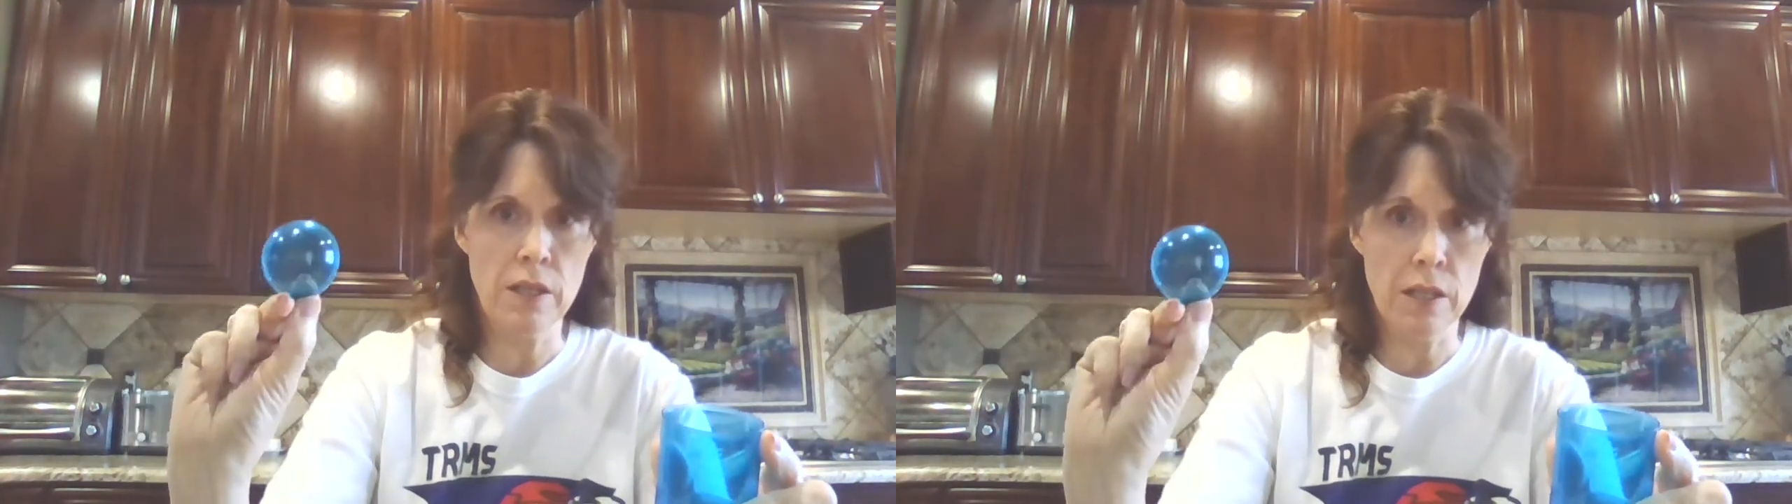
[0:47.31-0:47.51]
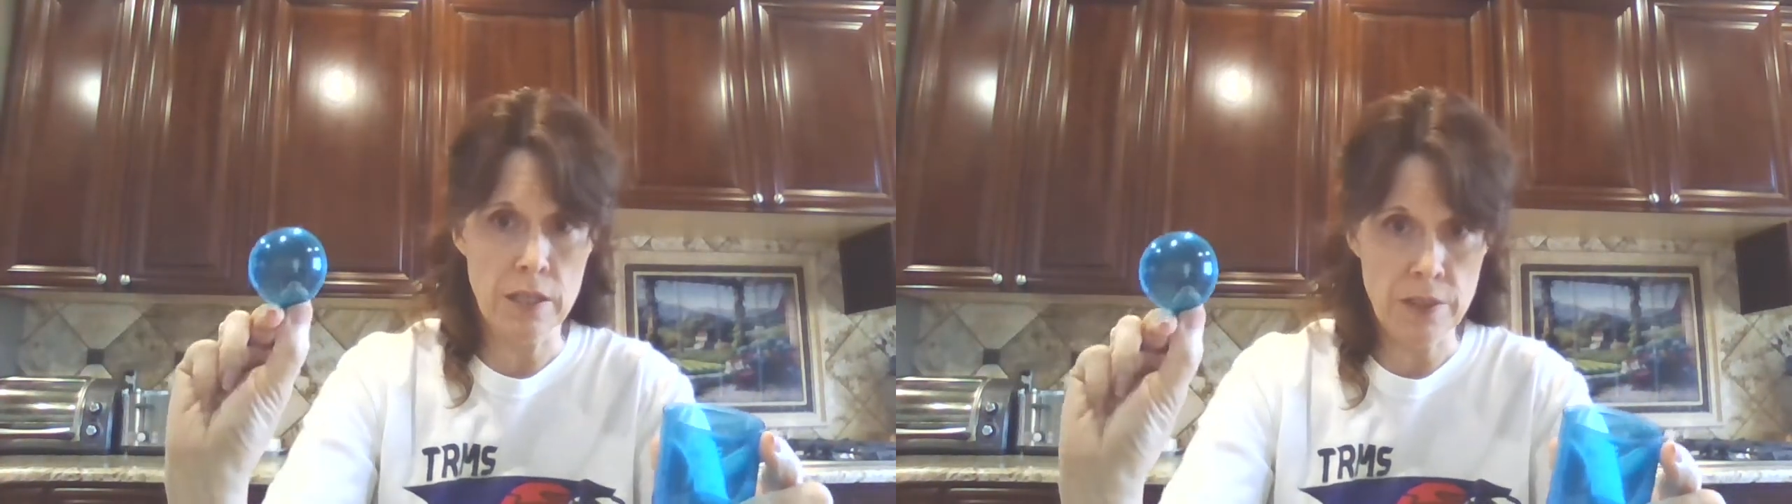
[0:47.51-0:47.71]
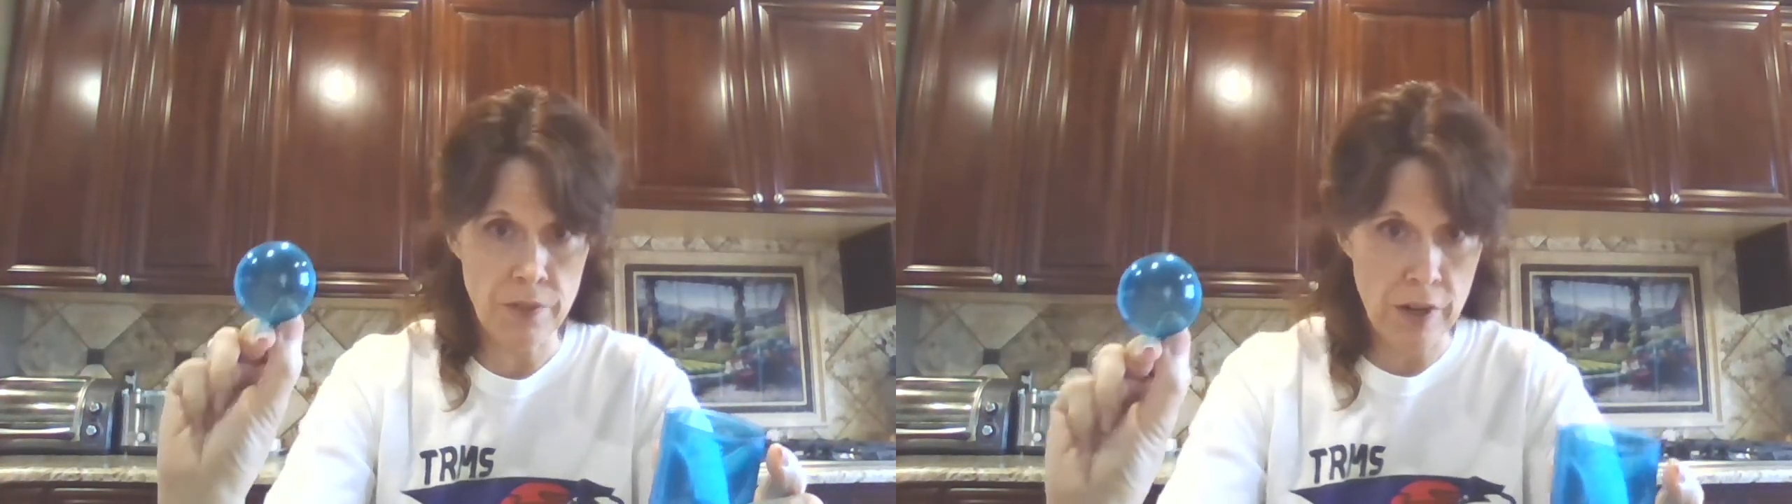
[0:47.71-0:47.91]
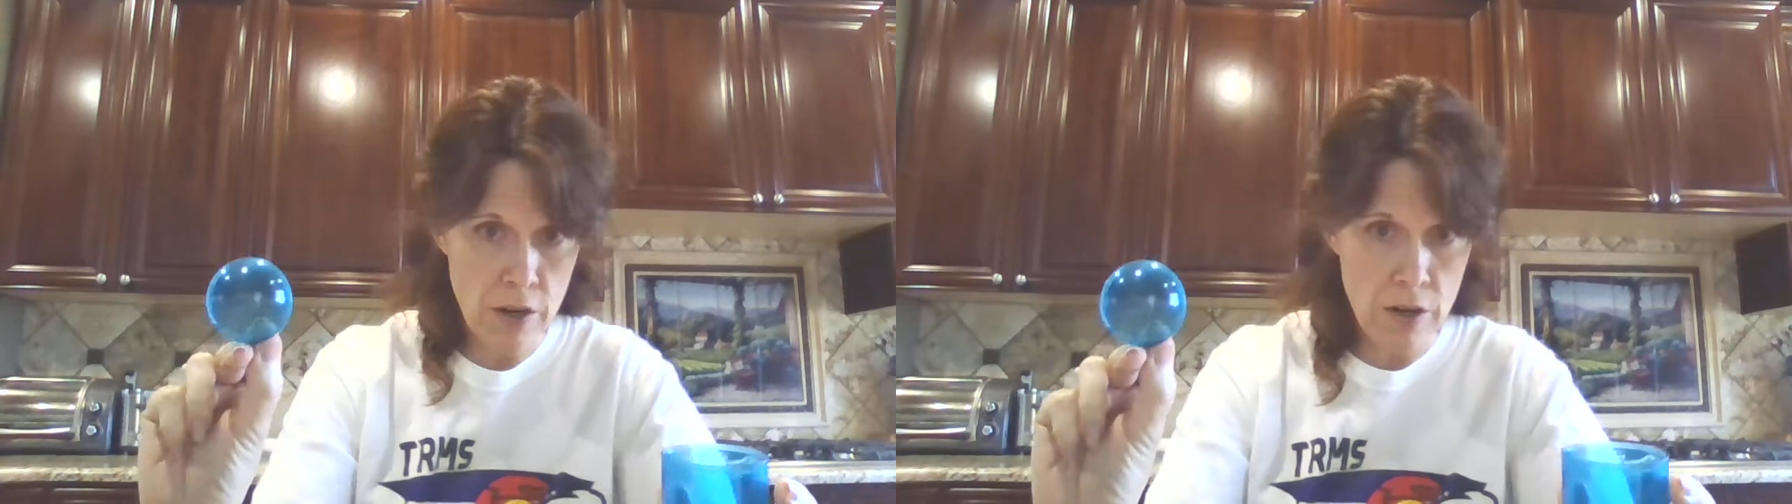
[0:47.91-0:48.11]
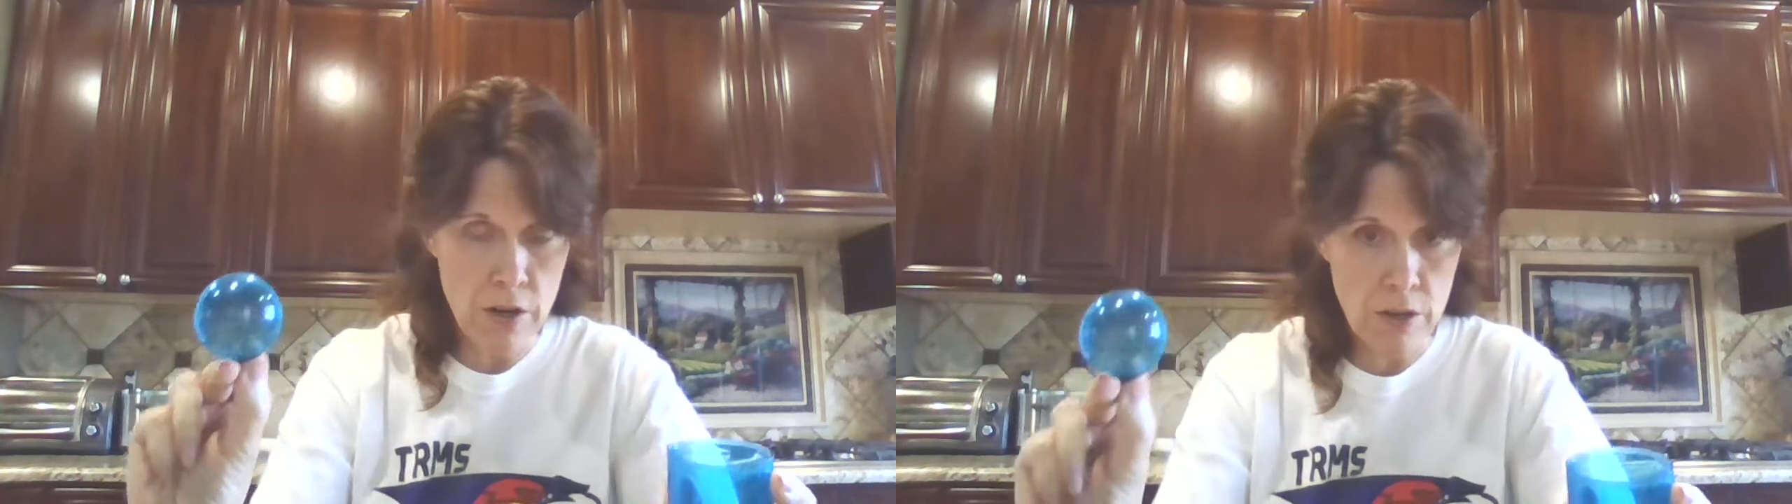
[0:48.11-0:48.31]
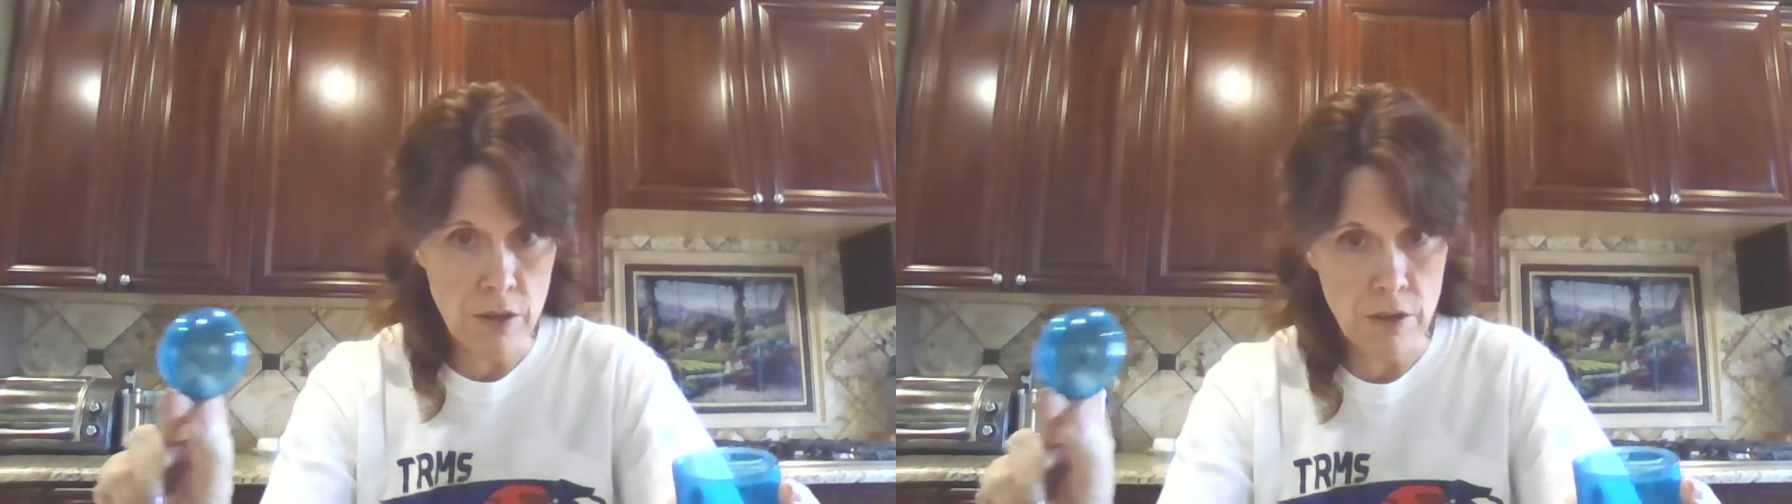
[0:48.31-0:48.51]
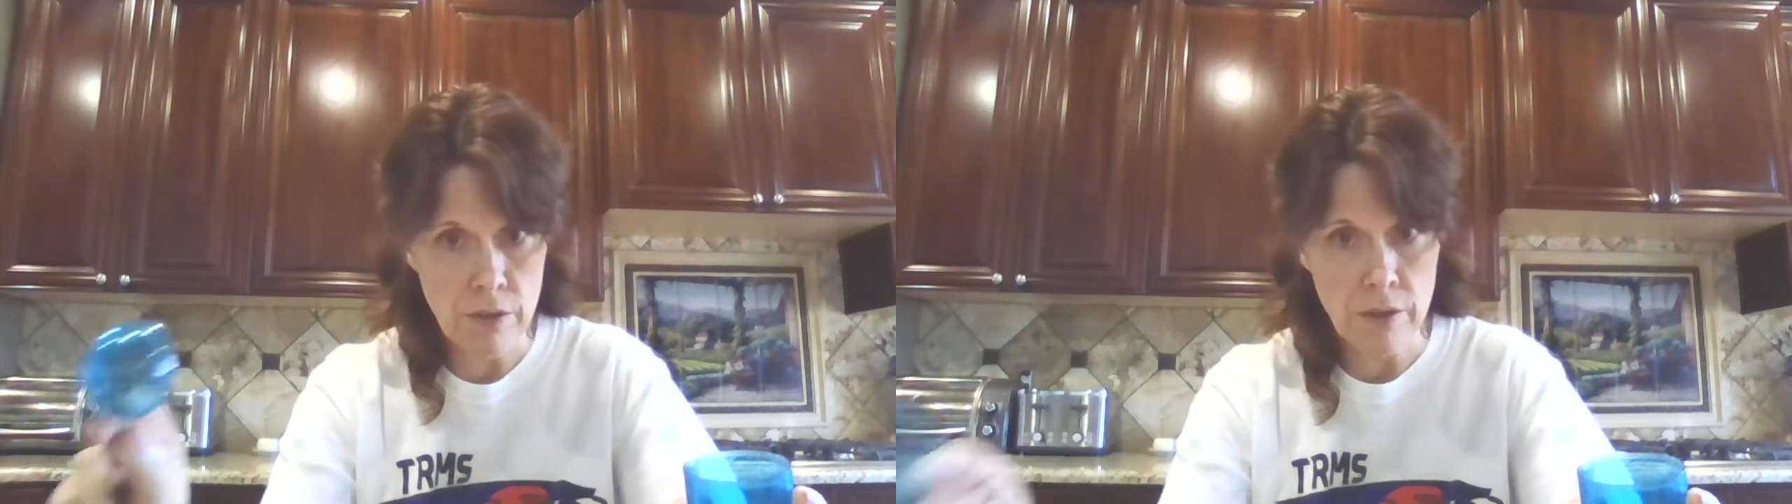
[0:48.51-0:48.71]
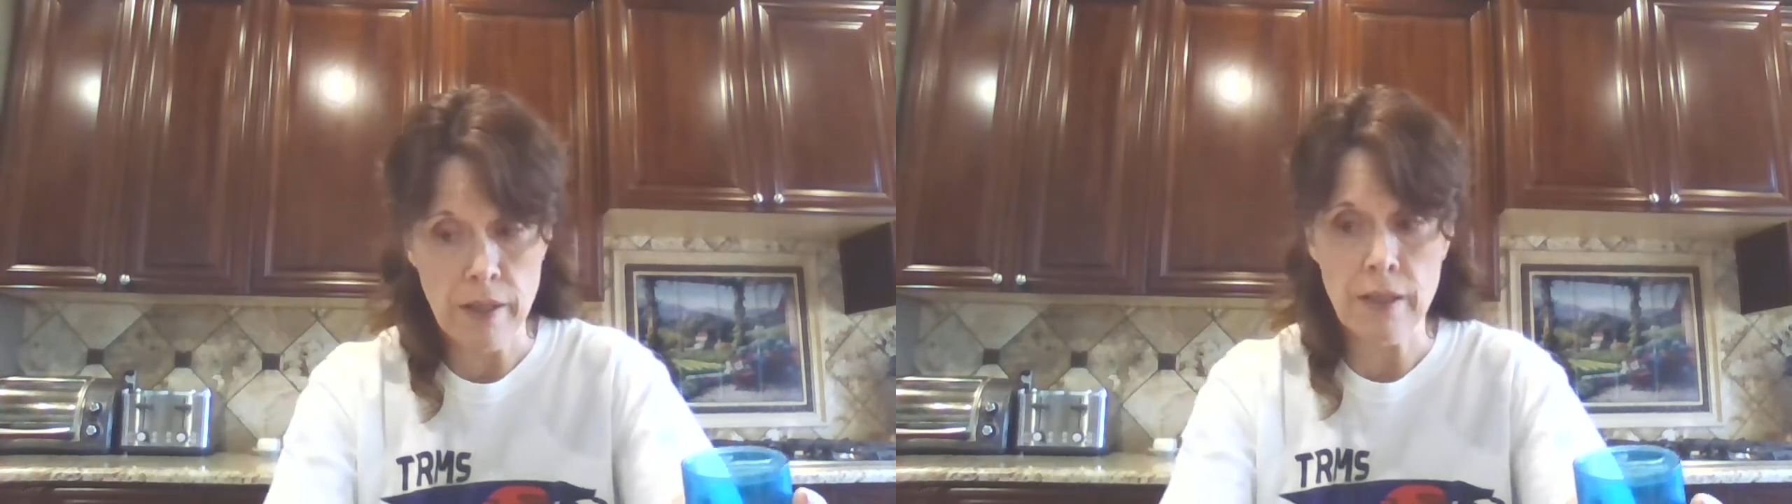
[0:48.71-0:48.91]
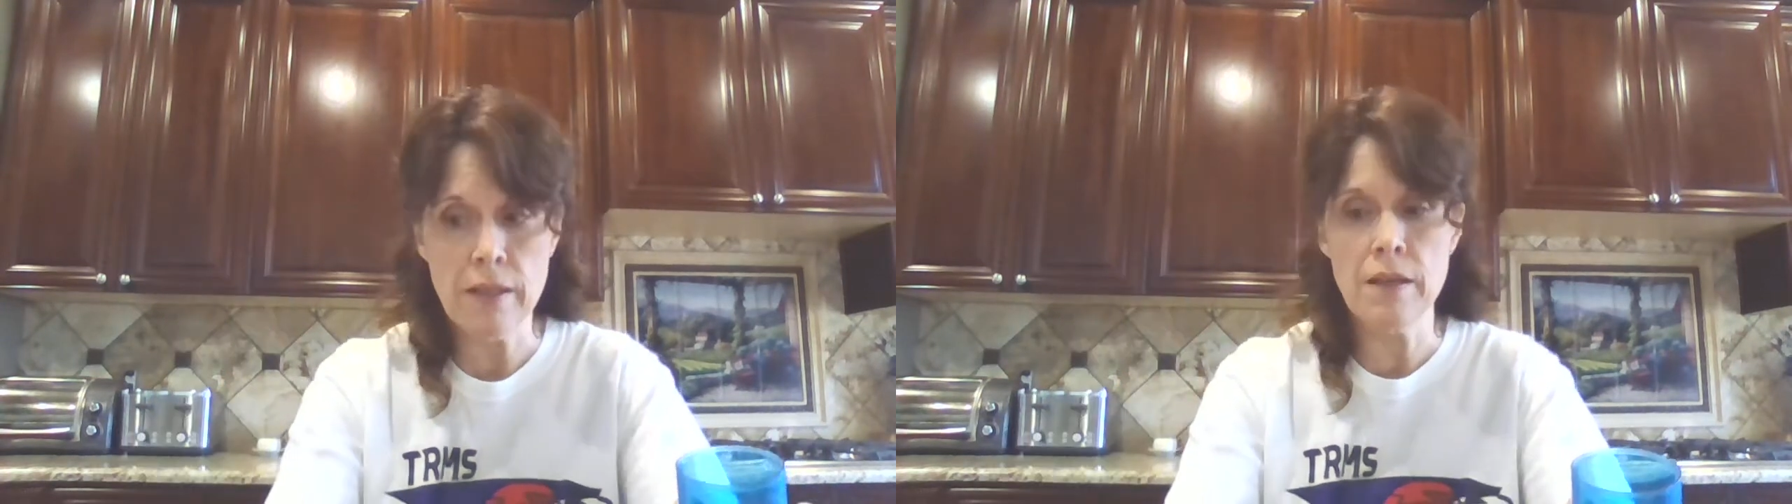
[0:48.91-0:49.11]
and a sphere, okay?